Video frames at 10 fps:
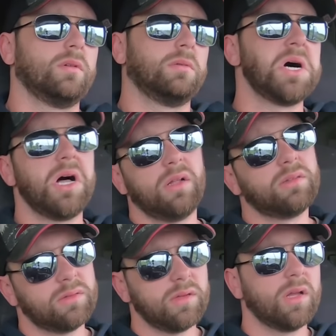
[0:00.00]
Well,
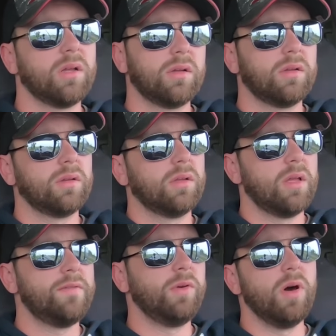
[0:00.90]

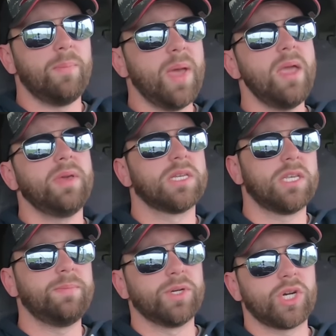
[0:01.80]
if you want to pay me to
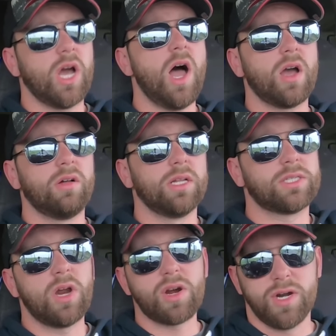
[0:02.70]
sleep in Chicago,
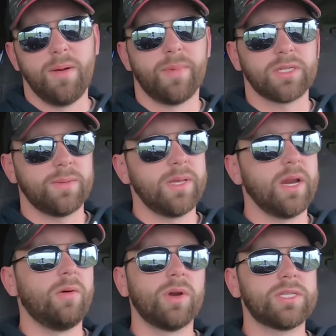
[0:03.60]
let's talk numbers. I
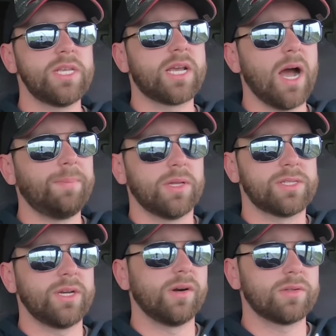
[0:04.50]
mean, I want to see a couple of
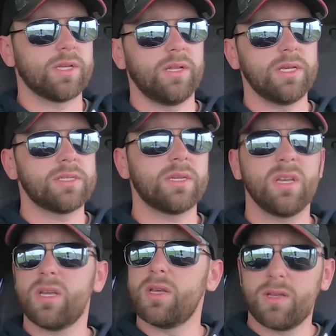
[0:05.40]
zeros at least.
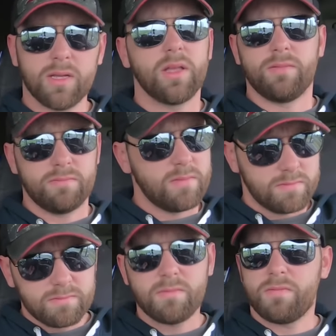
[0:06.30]

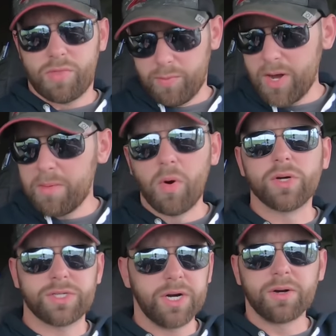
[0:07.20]
Three or
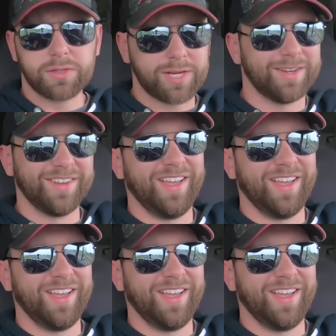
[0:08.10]
more zeros.